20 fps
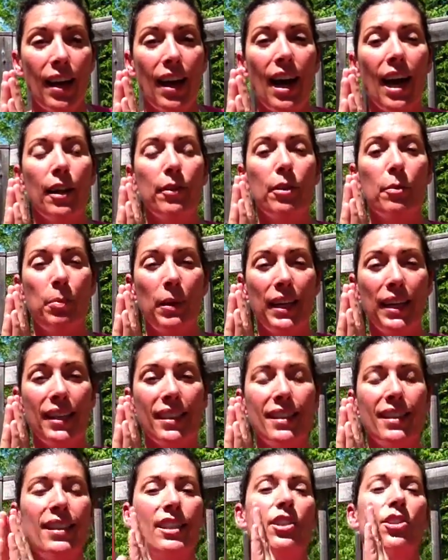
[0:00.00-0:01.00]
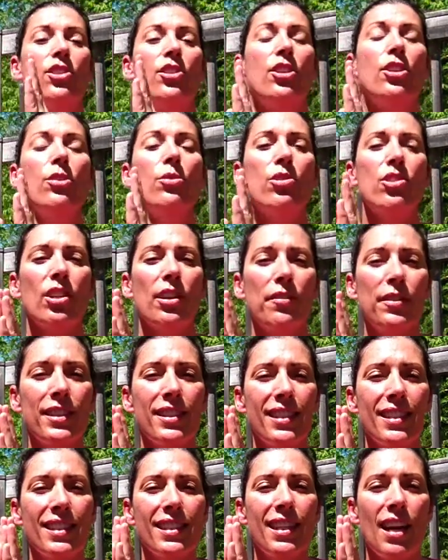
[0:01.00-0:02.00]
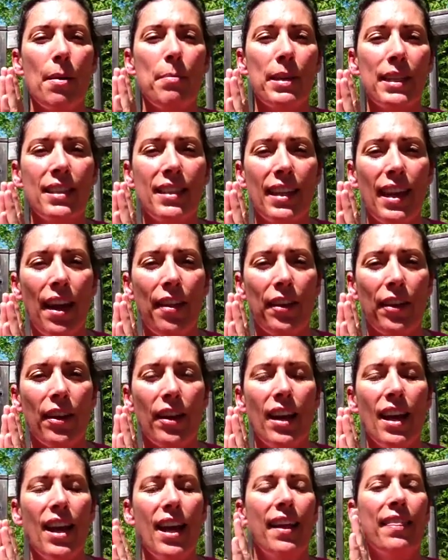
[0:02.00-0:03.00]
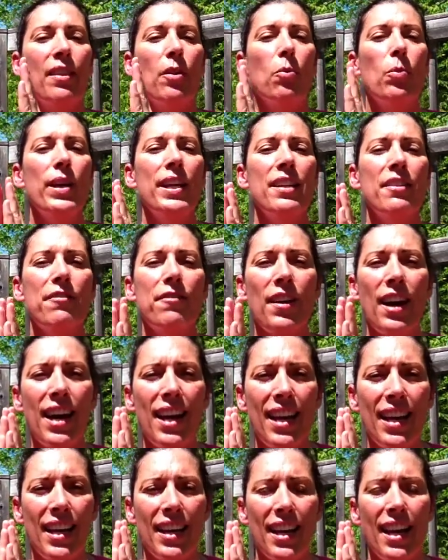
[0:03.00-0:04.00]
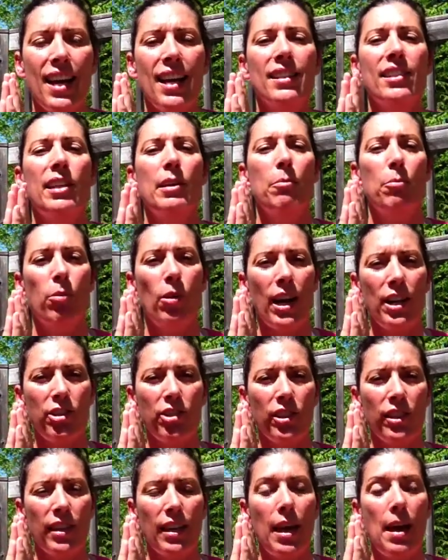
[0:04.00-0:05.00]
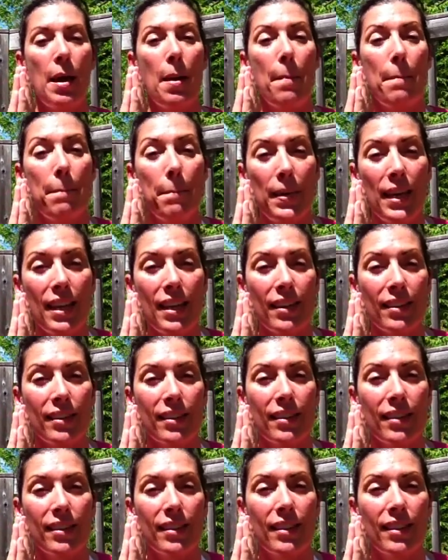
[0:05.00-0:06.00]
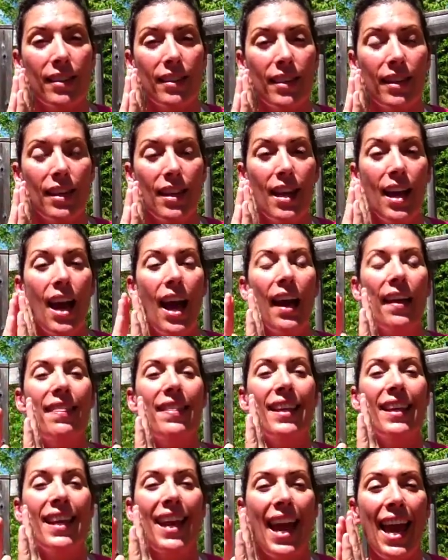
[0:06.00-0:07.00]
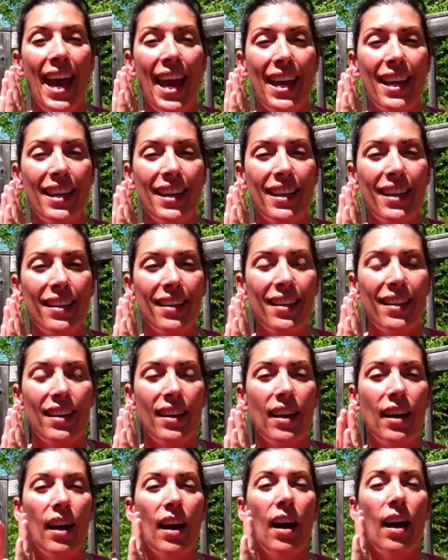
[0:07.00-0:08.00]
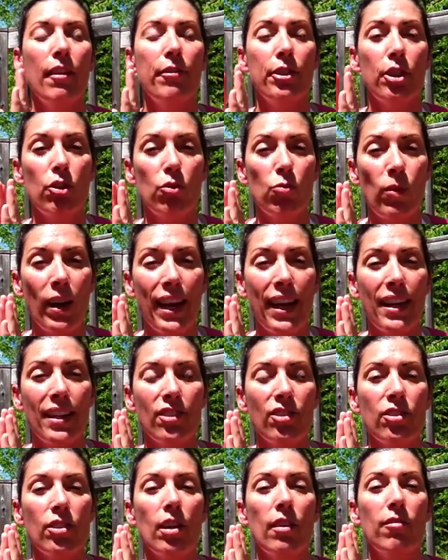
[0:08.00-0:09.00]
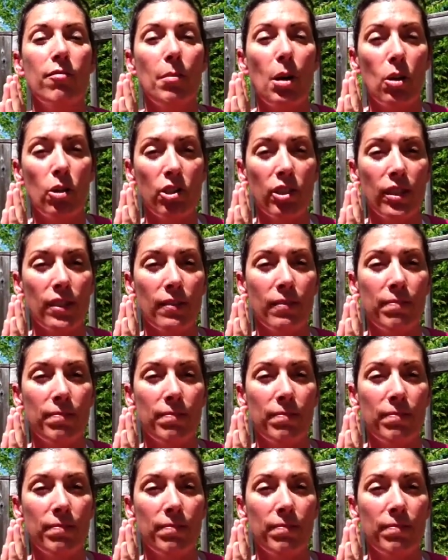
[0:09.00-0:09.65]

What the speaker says: I repeat, two surfaces coming together that we define as compression means the end of your range of motion.